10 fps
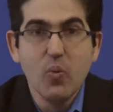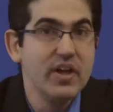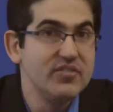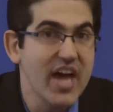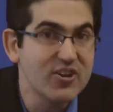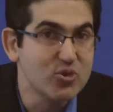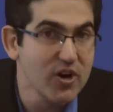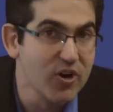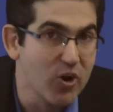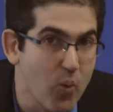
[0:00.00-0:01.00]
Is that
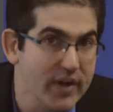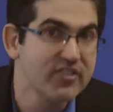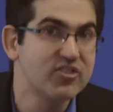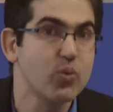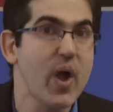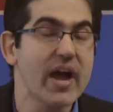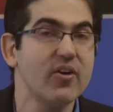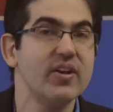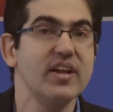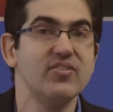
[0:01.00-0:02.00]
true? What does the
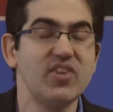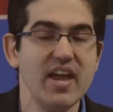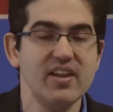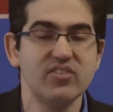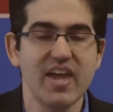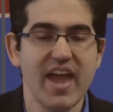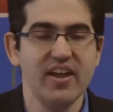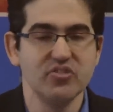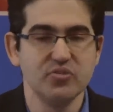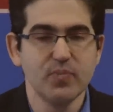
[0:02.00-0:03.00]
record say in his
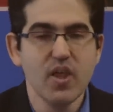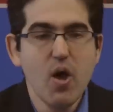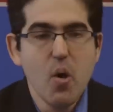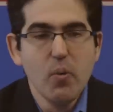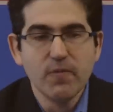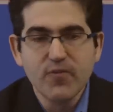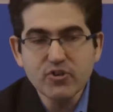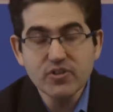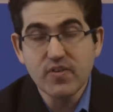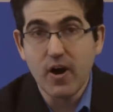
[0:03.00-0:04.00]
case? Well,
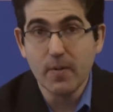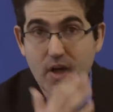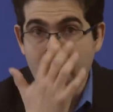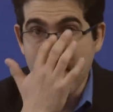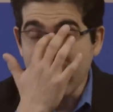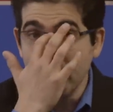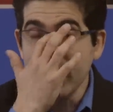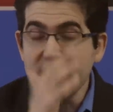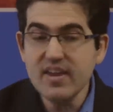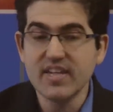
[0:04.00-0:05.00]
first of all, uh, Michael
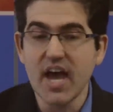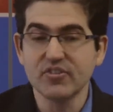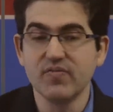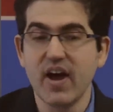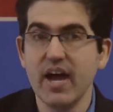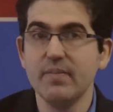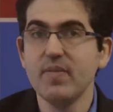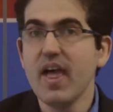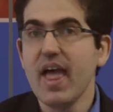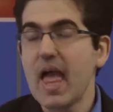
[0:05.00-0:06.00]
Behe testified
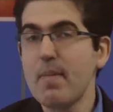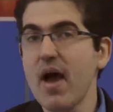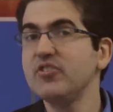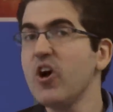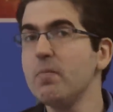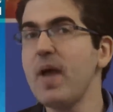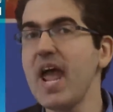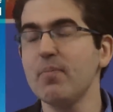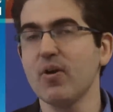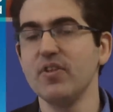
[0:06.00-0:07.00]
about his own
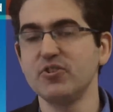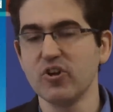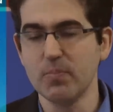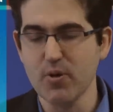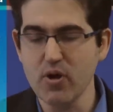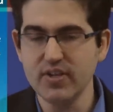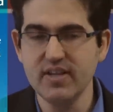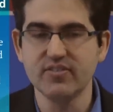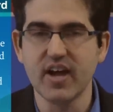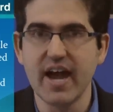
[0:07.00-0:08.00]
paper in the journal
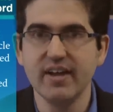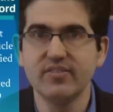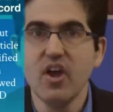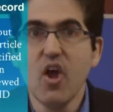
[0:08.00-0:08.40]
Protein Science,